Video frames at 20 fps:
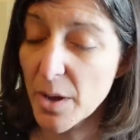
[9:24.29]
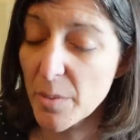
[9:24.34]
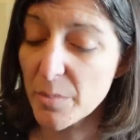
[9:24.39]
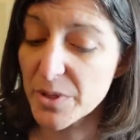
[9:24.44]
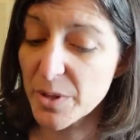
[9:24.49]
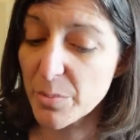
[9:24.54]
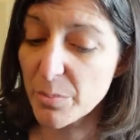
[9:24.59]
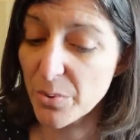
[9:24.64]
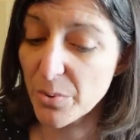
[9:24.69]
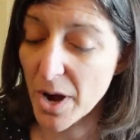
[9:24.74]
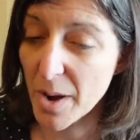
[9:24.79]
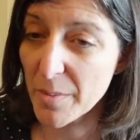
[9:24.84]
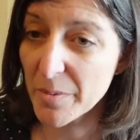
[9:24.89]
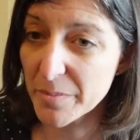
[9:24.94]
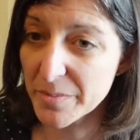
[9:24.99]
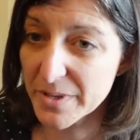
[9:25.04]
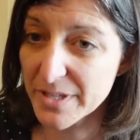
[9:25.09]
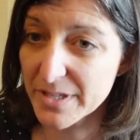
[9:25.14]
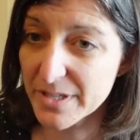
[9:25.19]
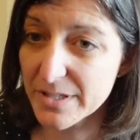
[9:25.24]
But the
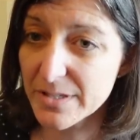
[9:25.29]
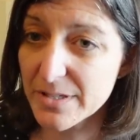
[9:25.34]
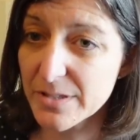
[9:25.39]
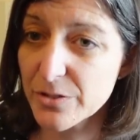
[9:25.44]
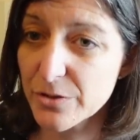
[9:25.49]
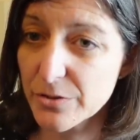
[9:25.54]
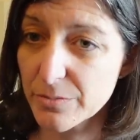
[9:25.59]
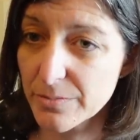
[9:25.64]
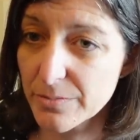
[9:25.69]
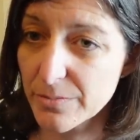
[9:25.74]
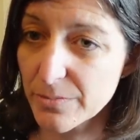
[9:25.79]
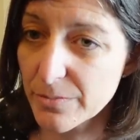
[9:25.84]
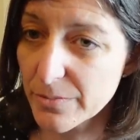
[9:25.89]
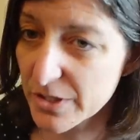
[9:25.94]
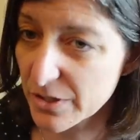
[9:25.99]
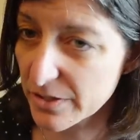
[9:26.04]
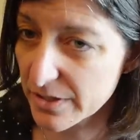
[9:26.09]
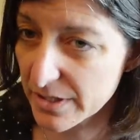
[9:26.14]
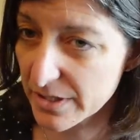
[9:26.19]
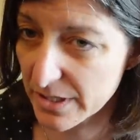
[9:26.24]
problem is we
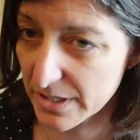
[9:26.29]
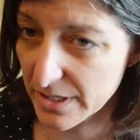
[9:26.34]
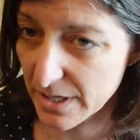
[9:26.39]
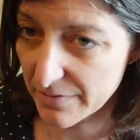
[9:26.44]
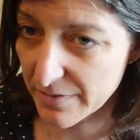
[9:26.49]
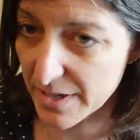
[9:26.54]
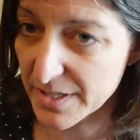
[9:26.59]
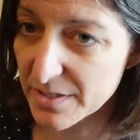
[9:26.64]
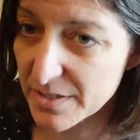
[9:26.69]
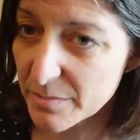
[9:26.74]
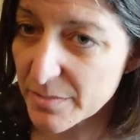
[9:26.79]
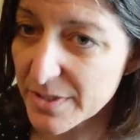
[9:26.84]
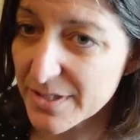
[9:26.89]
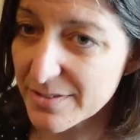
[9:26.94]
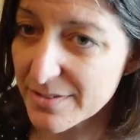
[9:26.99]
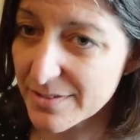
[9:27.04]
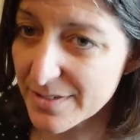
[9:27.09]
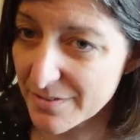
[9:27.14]
just see divestment,